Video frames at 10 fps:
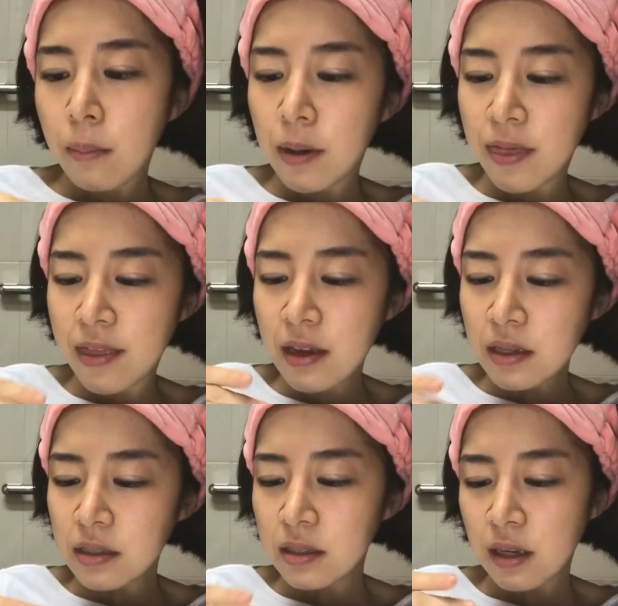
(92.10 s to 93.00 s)
but
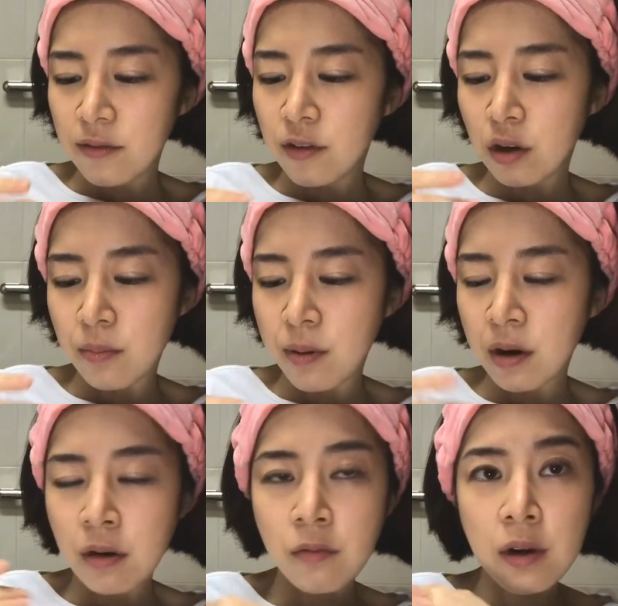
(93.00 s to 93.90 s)
this, if you
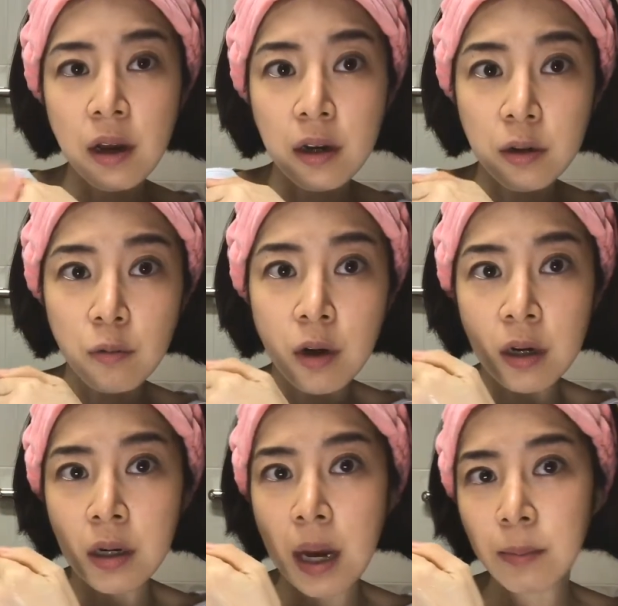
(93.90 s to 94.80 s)
compare with other one